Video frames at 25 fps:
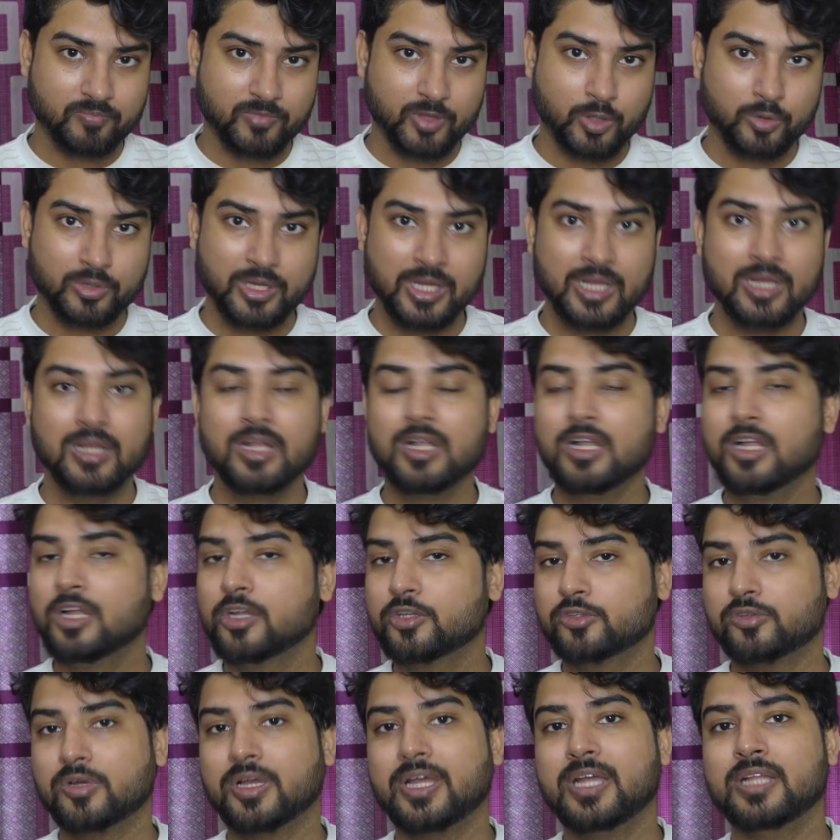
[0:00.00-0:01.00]
Okay,
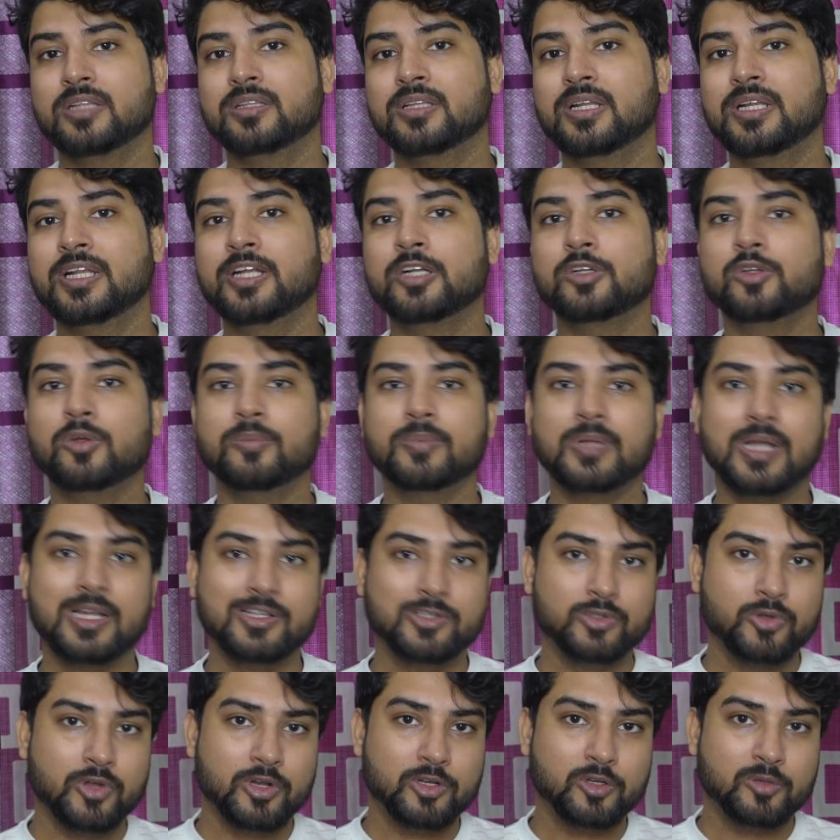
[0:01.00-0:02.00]
so again, the link to apply
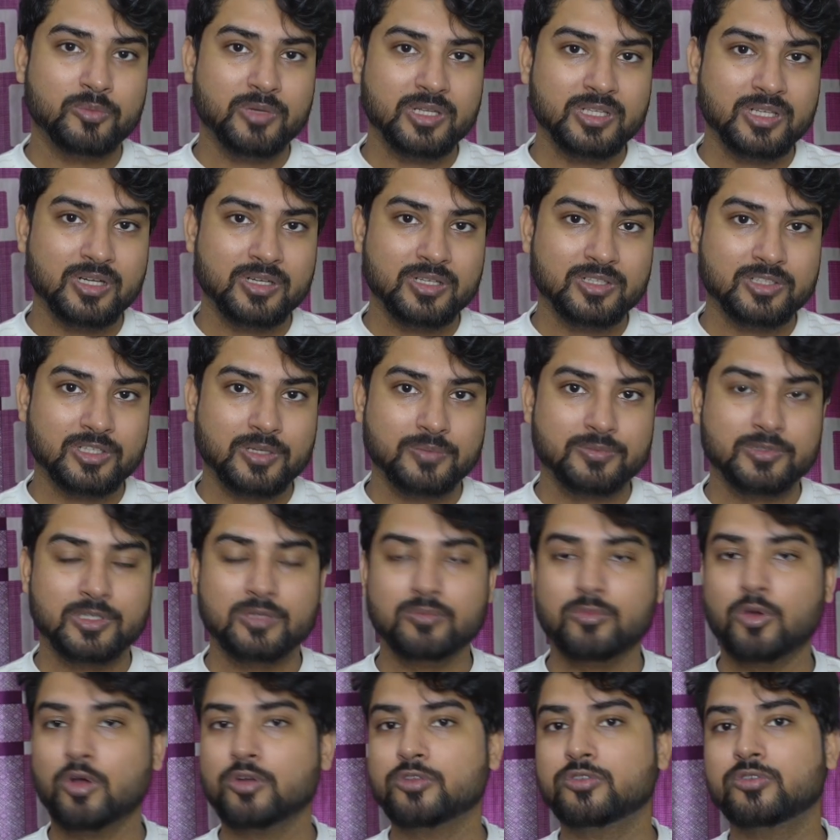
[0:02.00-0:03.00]
is going to be in the
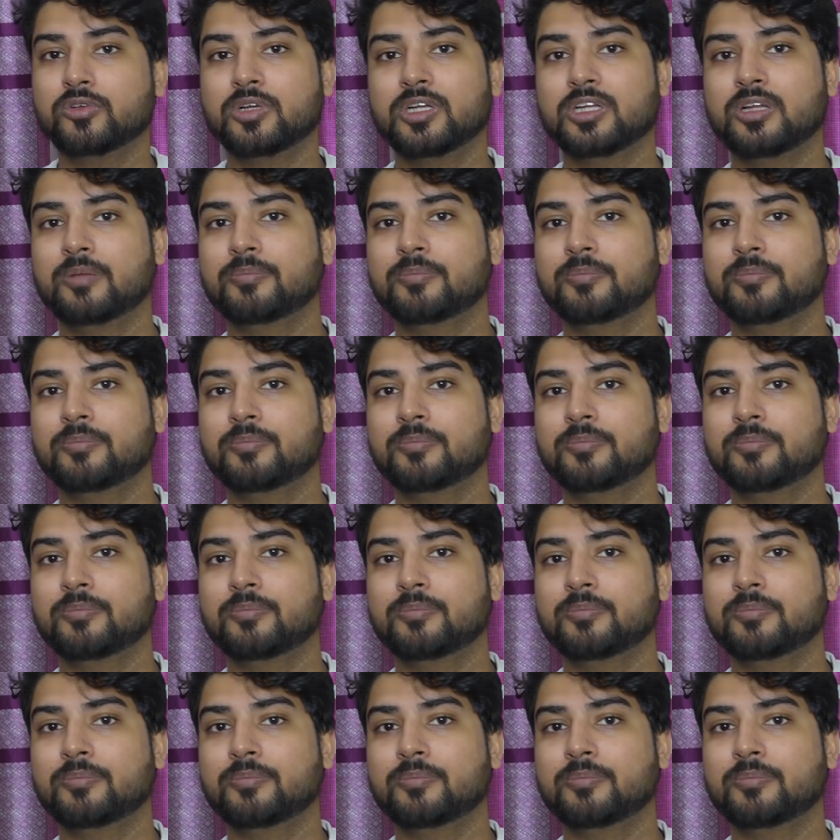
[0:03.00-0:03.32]
description box. You can